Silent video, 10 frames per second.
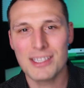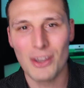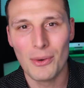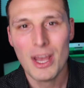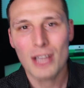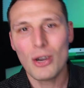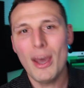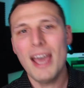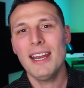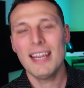So go
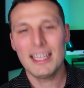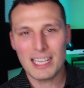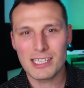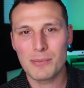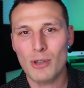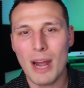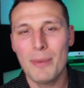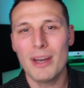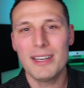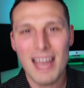ahead, hit that subscribe
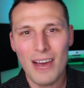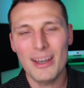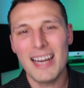button now,